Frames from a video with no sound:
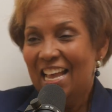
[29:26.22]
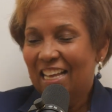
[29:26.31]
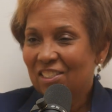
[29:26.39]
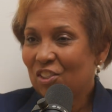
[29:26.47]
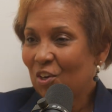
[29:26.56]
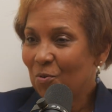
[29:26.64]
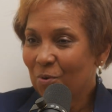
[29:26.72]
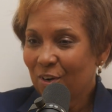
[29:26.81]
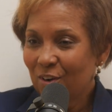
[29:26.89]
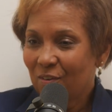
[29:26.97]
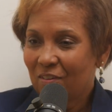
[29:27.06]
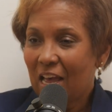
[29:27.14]
And so
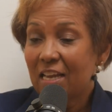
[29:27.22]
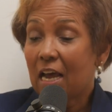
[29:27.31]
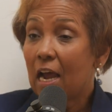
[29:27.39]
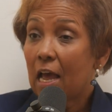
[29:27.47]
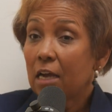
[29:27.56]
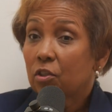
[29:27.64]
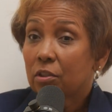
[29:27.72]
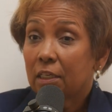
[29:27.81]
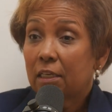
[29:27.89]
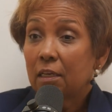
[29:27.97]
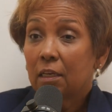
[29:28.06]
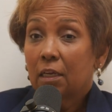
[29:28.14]
and I
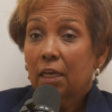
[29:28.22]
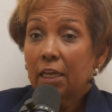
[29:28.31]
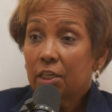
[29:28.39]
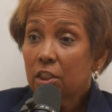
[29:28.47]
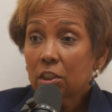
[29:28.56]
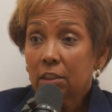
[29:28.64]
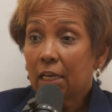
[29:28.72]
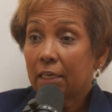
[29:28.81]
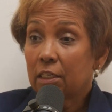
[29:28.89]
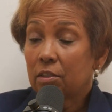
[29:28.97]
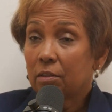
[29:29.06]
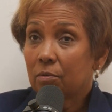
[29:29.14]
actually initially I
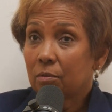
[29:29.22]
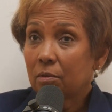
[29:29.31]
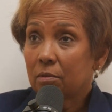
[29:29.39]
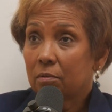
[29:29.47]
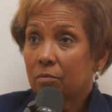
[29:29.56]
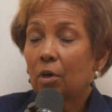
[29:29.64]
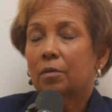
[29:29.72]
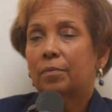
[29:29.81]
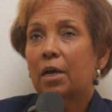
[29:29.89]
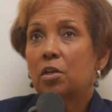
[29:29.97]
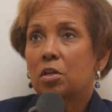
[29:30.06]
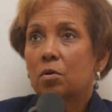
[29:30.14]
didn't. Well,
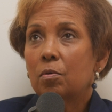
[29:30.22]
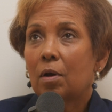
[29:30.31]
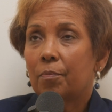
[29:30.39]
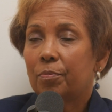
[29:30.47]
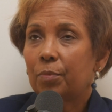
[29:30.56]
I knew.